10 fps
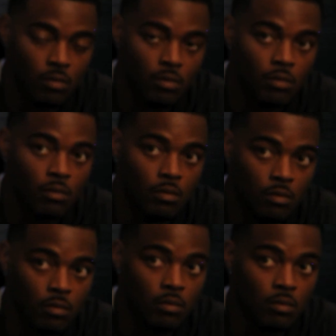
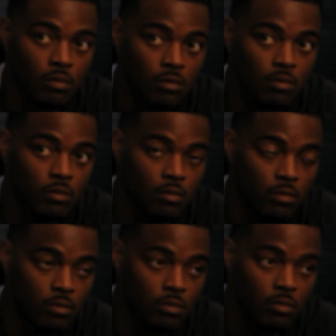
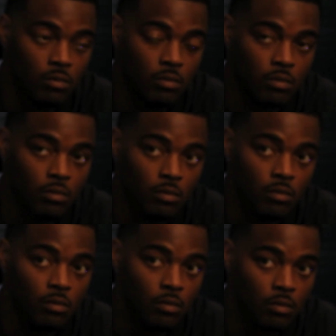
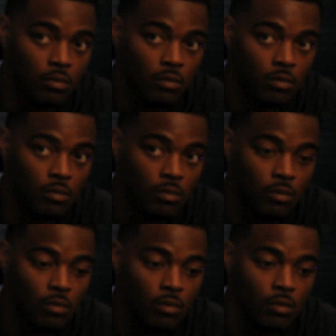
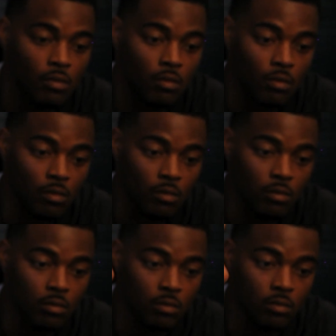
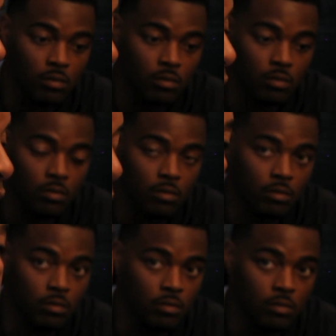
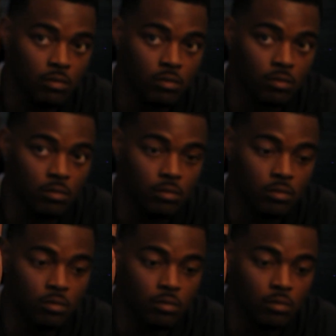
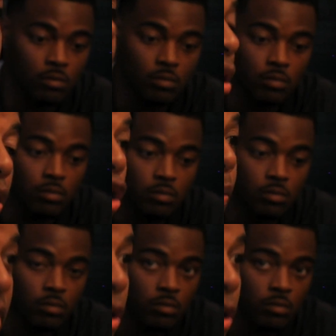The person shown says nothing.